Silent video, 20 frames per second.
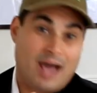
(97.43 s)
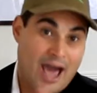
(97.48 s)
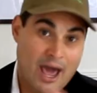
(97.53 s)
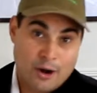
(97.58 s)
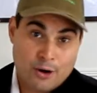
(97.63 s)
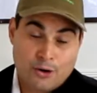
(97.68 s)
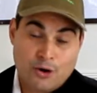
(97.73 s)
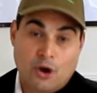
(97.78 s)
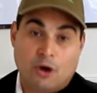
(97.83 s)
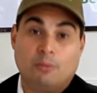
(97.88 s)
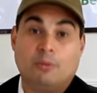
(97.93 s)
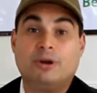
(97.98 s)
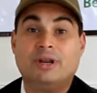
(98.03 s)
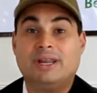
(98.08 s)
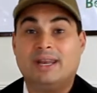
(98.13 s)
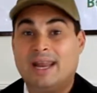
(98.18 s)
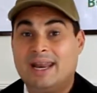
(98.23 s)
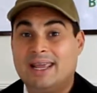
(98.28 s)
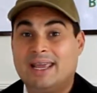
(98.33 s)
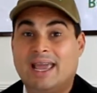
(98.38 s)
I don't know, but
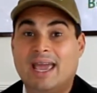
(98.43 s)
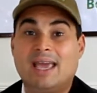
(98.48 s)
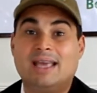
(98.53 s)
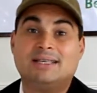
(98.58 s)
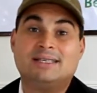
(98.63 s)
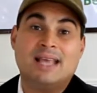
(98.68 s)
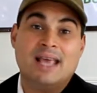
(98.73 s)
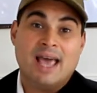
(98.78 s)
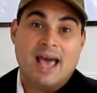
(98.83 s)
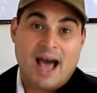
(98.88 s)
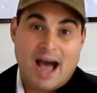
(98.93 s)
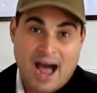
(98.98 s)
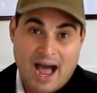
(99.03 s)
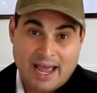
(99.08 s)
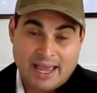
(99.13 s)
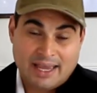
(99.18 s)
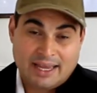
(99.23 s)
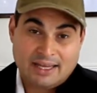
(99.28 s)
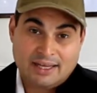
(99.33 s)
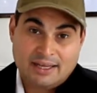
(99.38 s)
in any case,
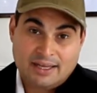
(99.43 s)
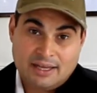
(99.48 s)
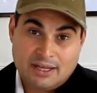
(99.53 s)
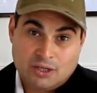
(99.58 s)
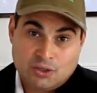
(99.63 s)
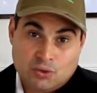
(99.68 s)
I